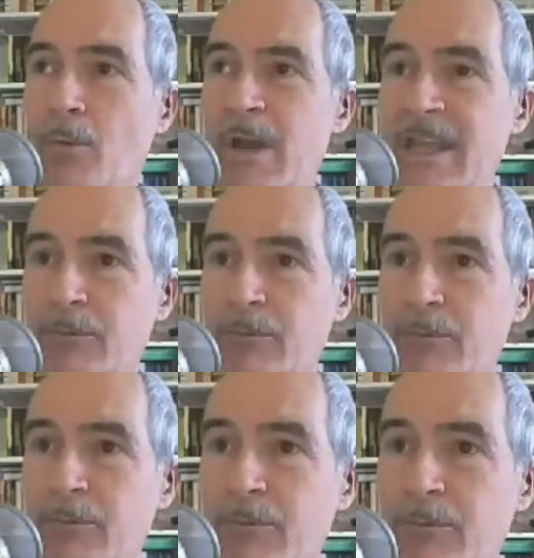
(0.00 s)
with
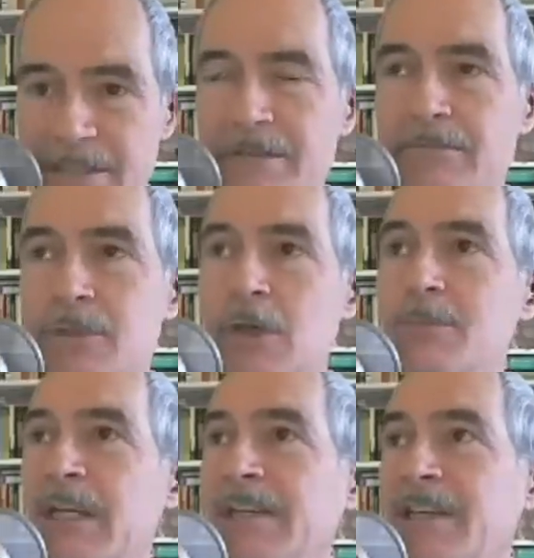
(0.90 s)
with nice
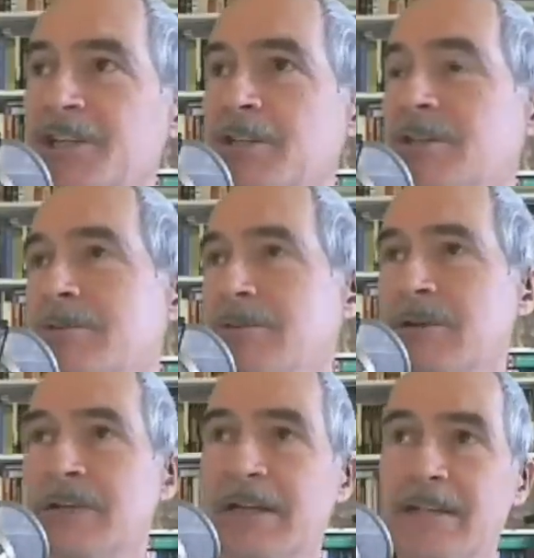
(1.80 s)
terms and conditions. There
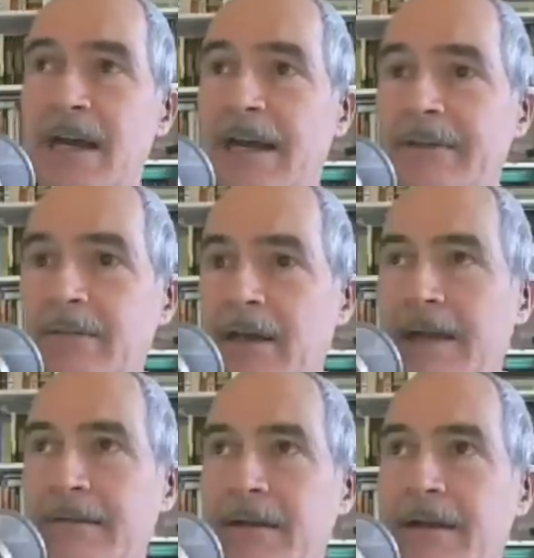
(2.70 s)
there's a,
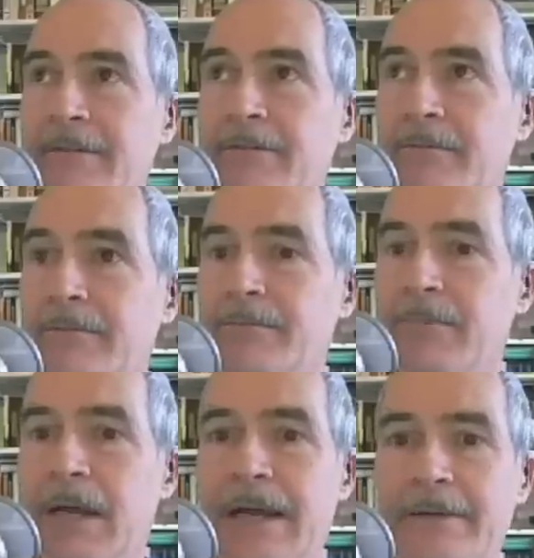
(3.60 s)
a, a,
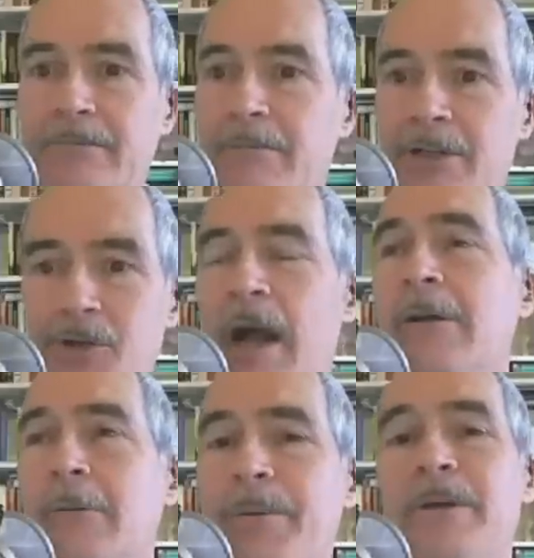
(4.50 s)
a, a
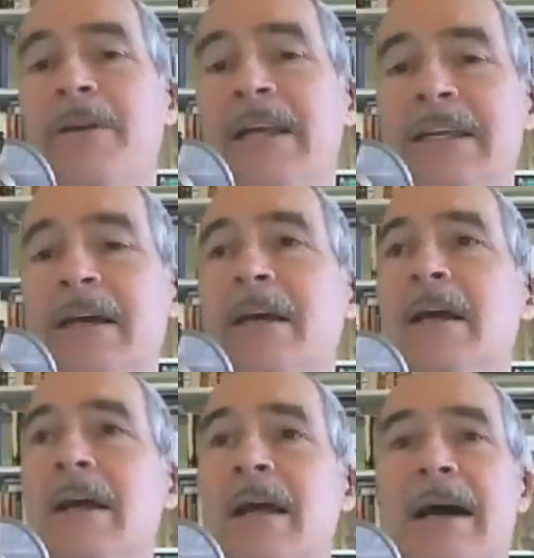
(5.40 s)
trial period.
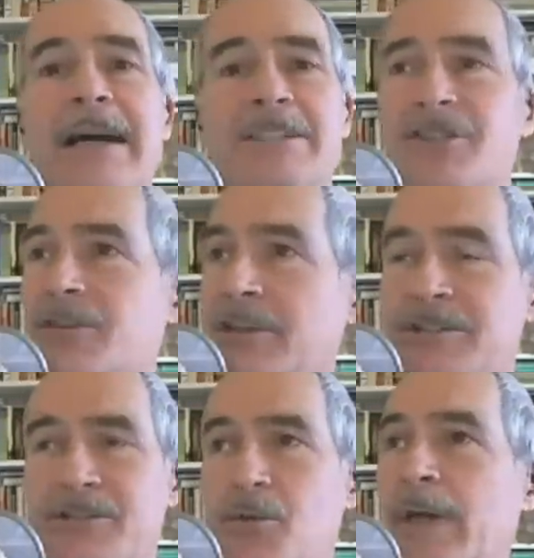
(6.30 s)
Uh, it's
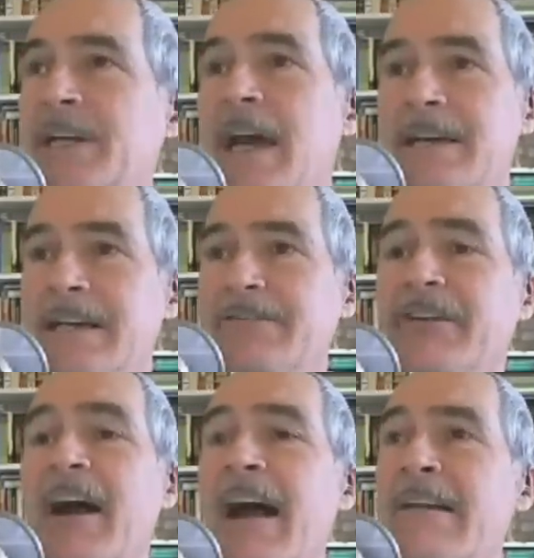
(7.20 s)
it's twenty nine ninety
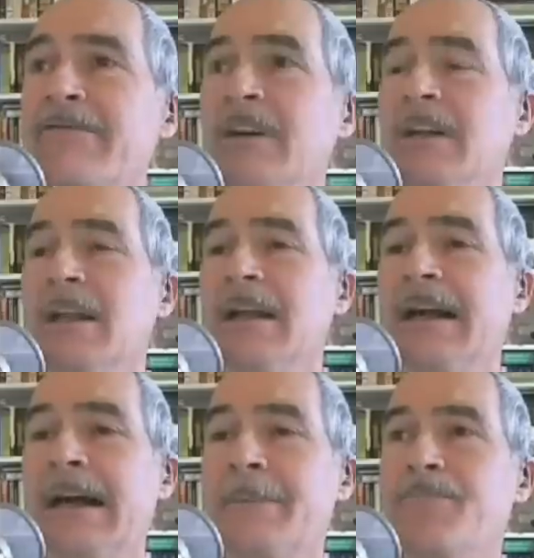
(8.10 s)
five,
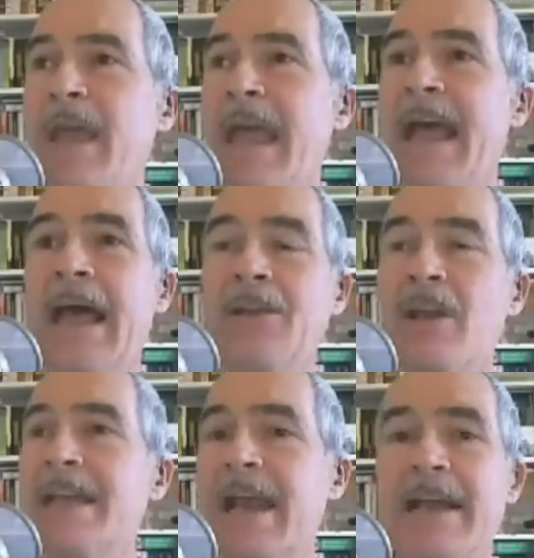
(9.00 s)
um,
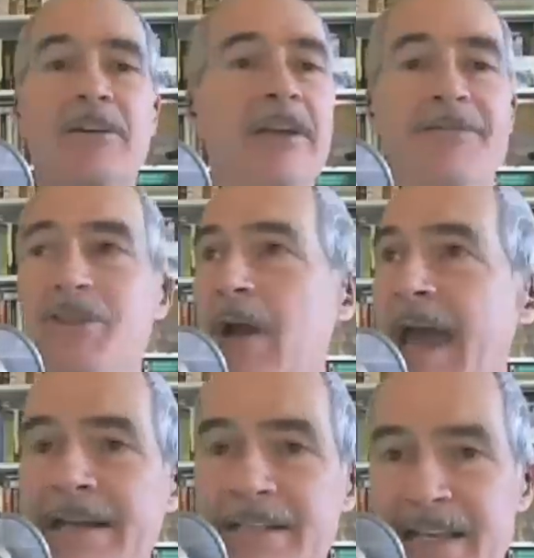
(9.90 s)
and it gives you
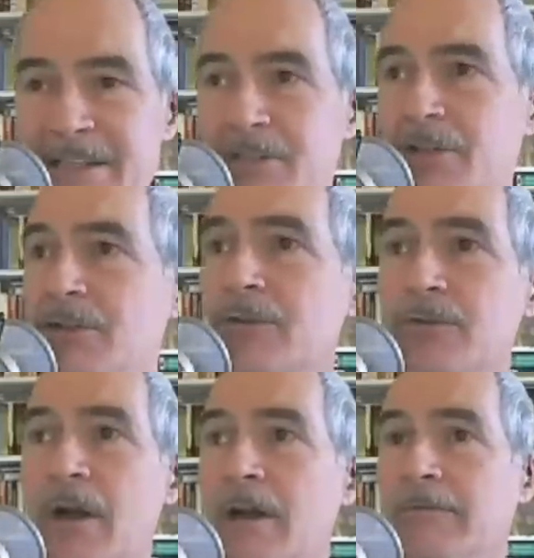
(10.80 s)
access
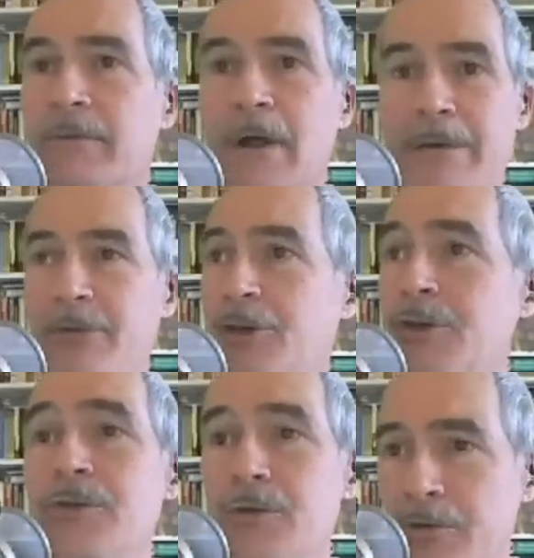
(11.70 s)
to a
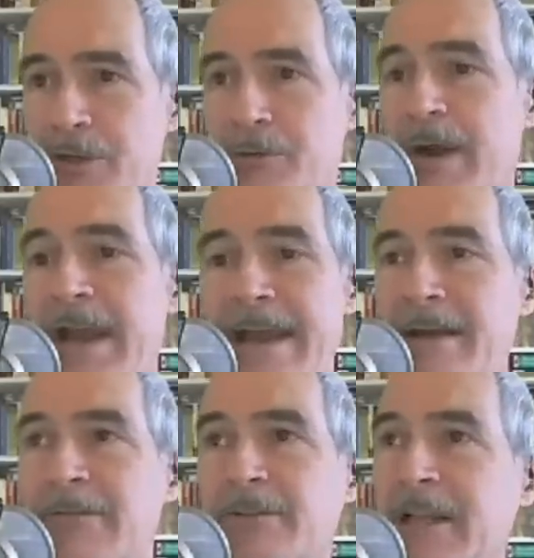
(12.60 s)
huge
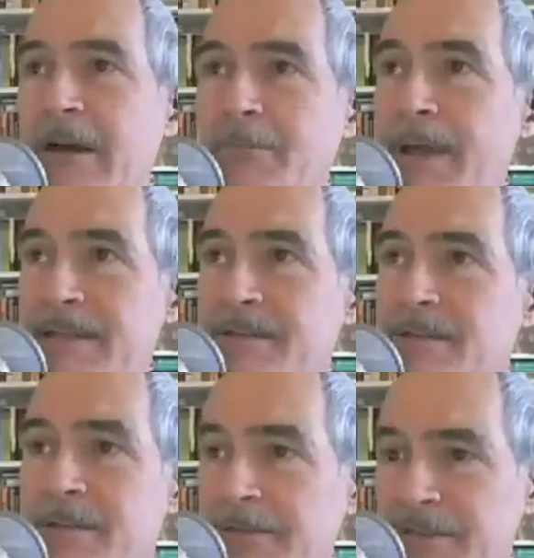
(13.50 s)
array of
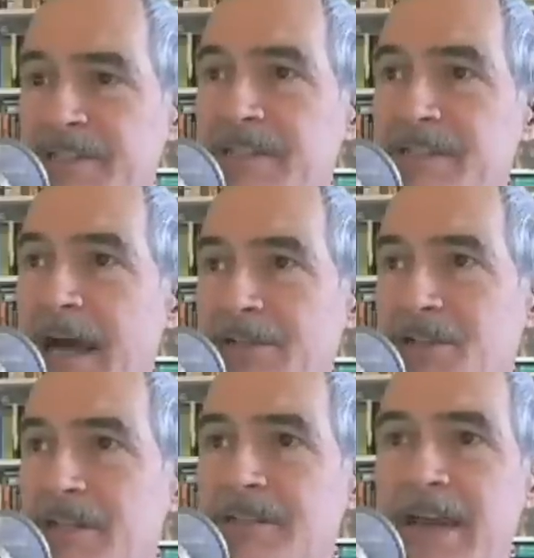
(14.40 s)
cloud-based services, not
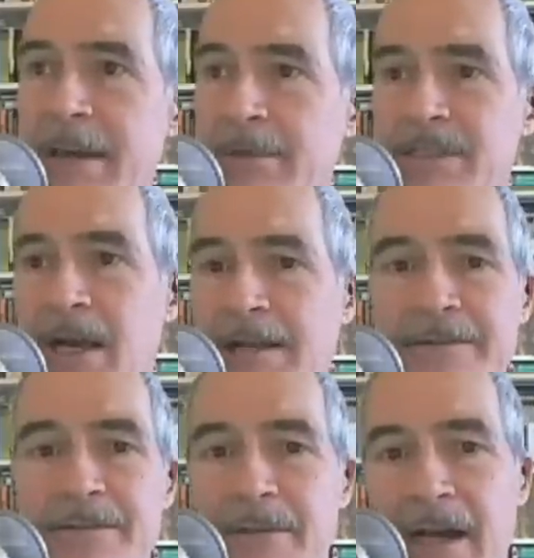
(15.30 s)
just
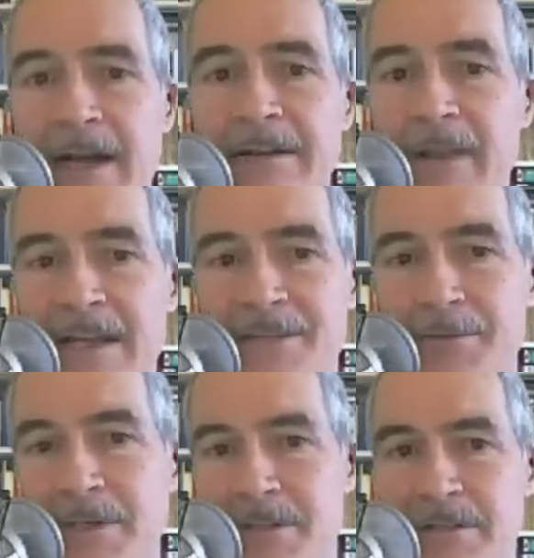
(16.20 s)
Amazon's uh,
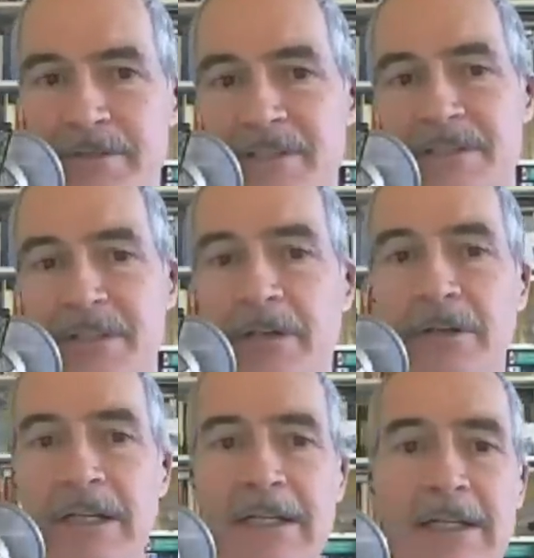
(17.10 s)
S3 service.
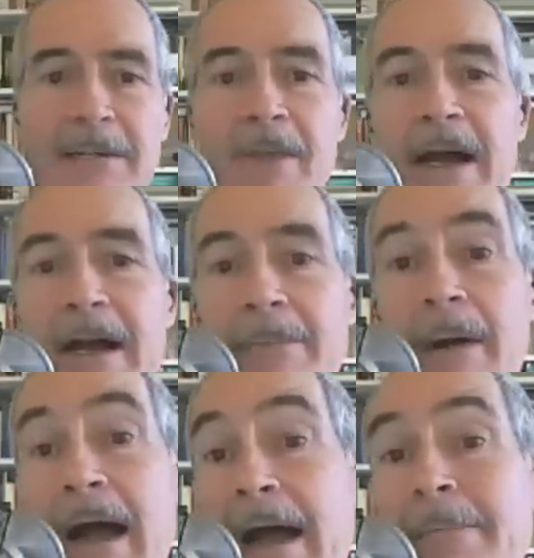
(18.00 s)
So
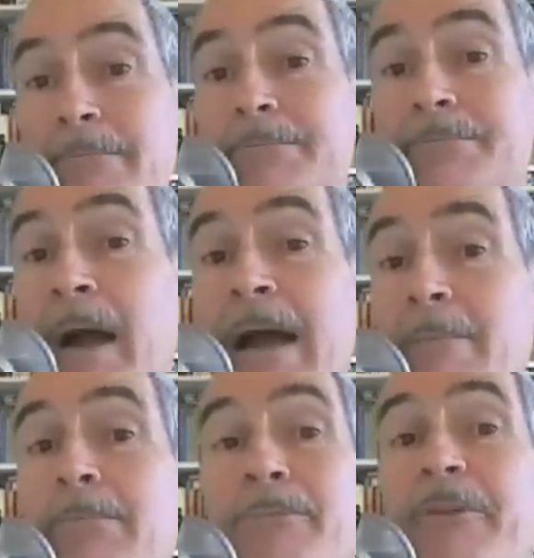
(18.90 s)
um, I'm
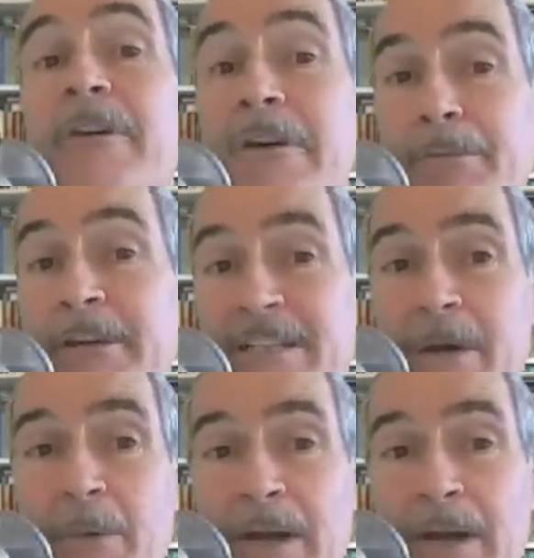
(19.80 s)
I'm very pleased